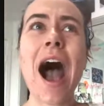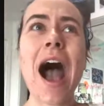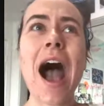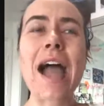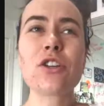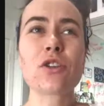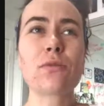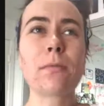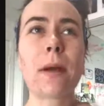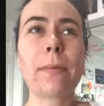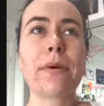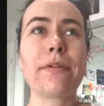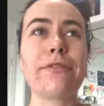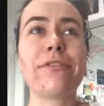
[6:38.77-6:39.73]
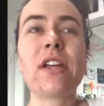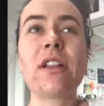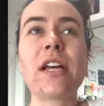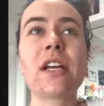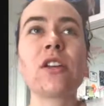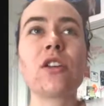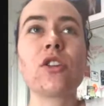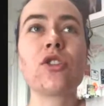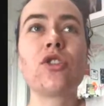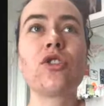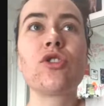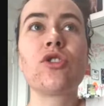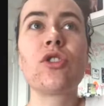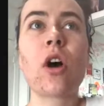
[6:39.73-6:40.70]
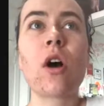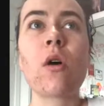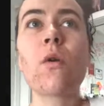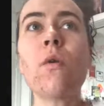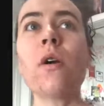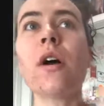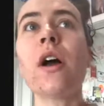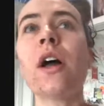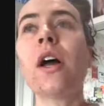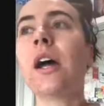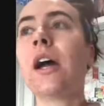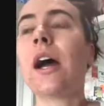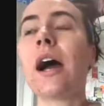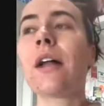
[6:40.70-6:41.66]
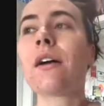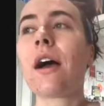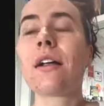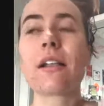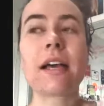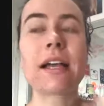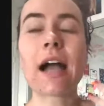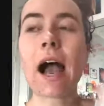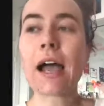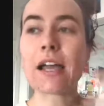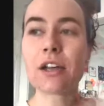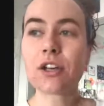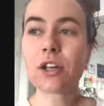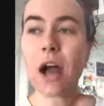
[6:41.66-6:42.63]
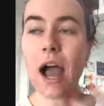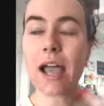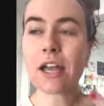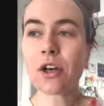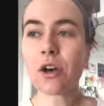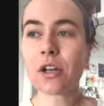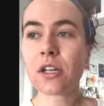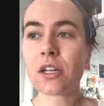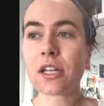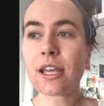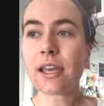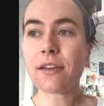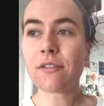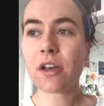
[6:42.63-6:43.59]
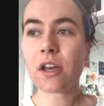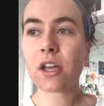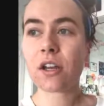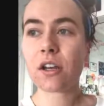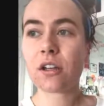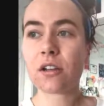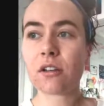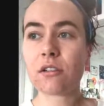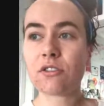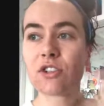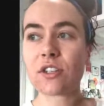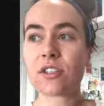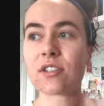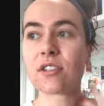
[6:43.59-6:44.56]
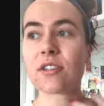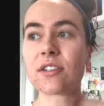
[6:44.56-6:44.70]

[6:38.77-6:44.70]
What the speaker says: I just remember feeling so like I couldn't even just